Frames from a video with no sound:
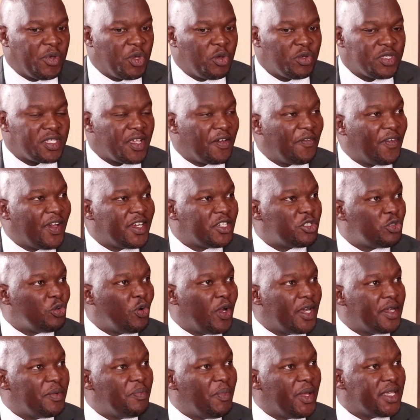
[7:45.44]
because I've
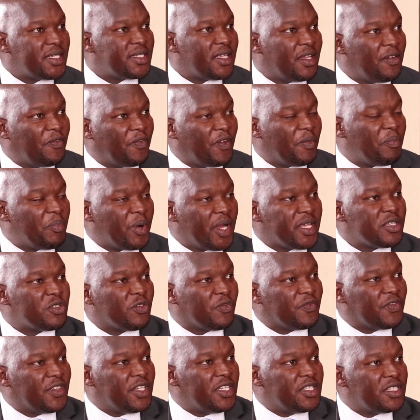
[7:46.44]
assured myself a price
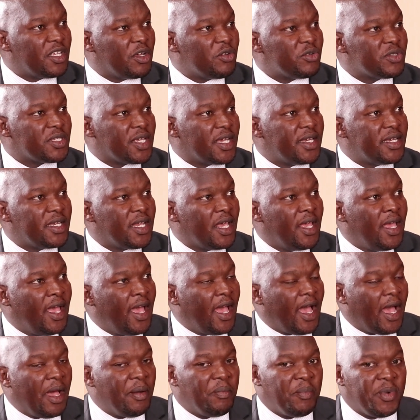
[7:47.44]
of 3,000,
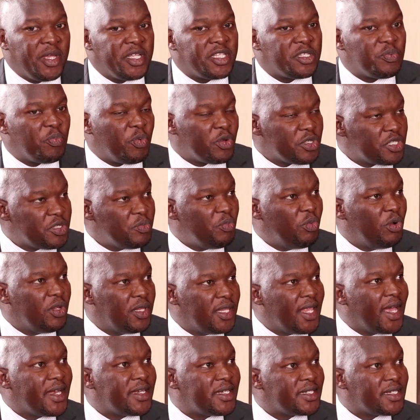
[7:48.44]
um, it's possible
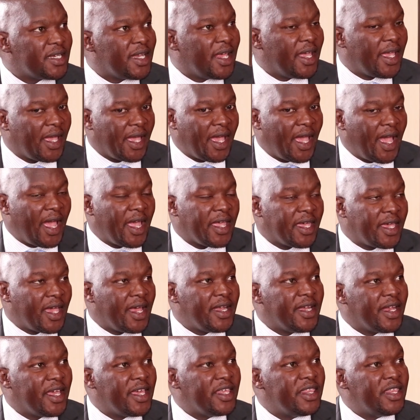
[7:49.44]
that I
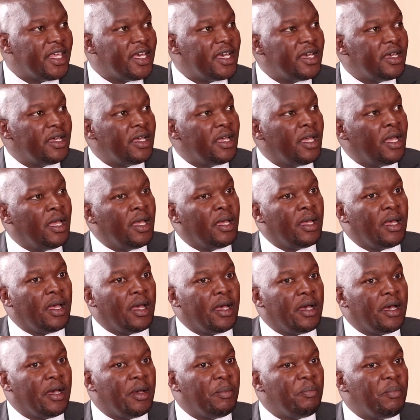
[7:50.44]
can either
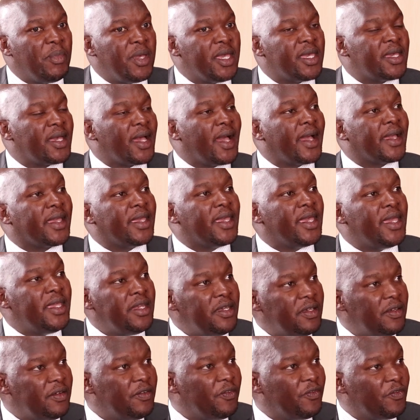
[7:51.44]
uh, make a
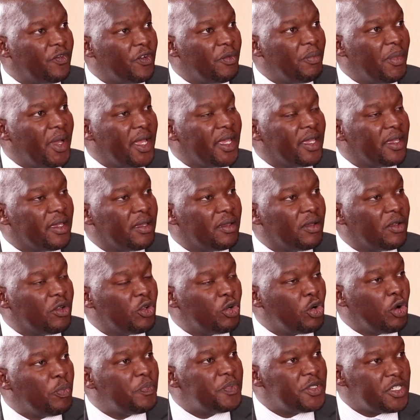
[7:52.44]
gain from my
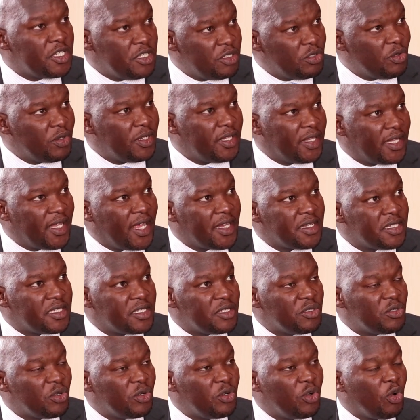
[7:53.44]
crop season that
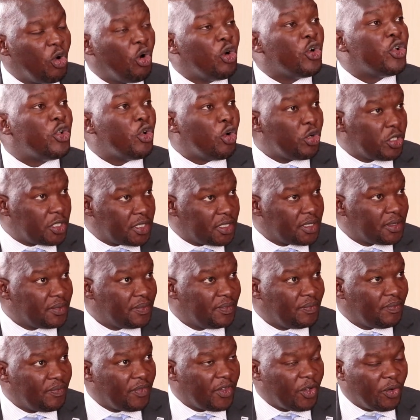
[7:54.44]
season or not.
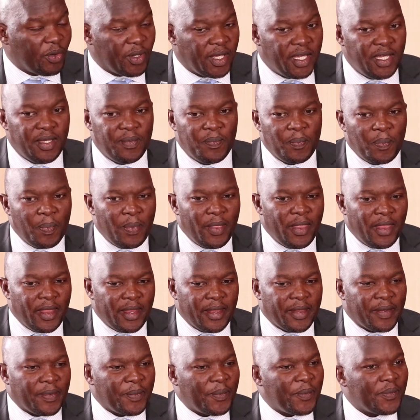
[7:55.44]
Okay?
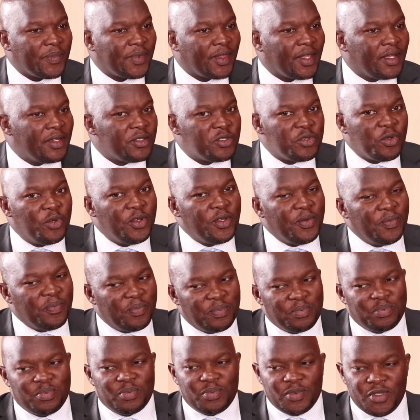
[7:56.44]
So,
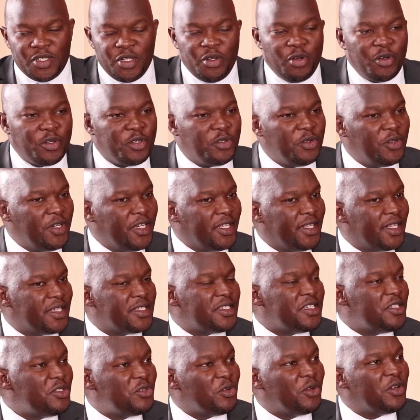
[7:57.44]
you know, during the
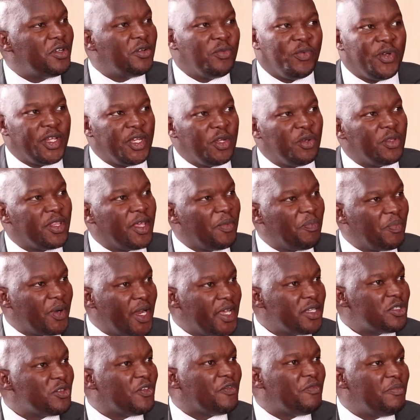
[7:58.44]
season, we know the
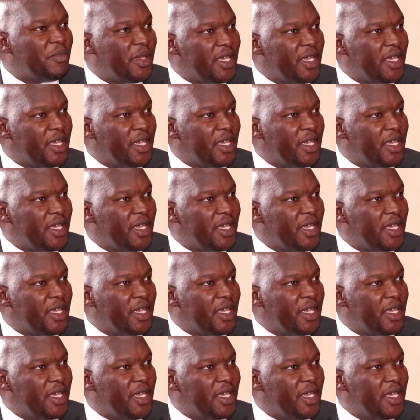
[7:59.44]
price of